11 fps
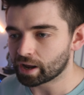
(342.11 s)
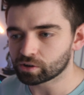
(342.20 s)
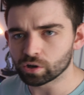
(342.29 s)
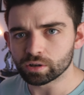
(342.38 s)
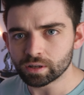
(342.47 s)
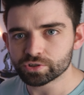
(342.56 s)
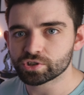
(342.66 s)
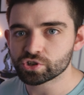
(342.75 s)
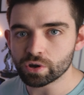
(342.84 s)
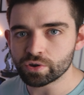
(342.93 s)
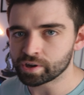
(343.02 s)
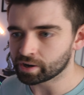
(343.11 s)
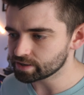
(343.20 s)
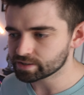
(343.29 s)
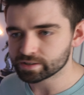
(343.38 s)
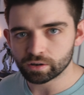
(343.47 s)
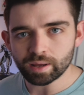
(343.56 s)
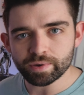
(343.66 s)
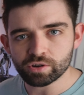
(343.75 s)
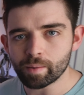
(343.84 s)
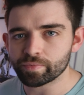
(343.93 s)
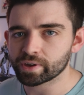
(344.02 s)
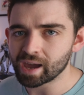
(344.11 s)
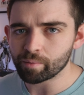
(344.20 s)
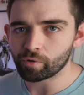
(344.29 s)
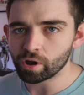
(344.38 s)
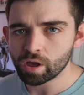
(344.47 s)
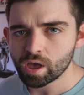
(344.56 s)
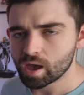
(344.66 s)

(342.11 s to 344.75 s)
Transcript: and got lots to show you guys. So let me grab the camera